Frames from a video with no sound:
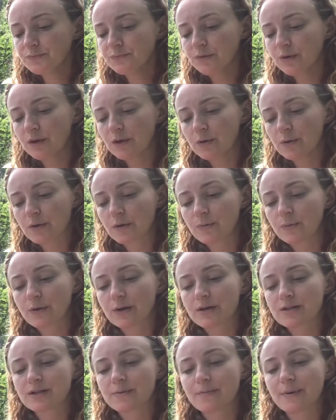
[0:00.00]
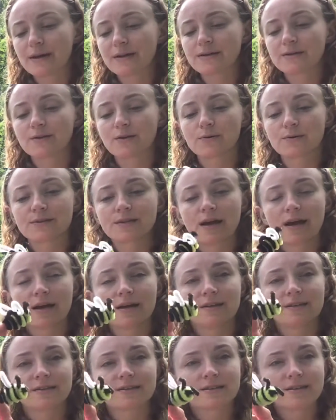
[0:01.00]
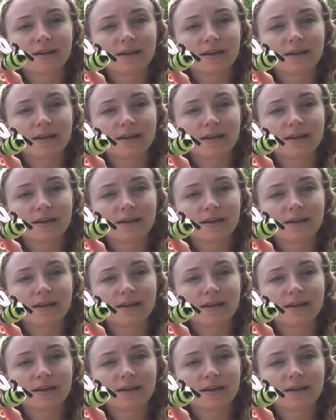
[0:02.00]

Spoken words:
you can work to bend those ends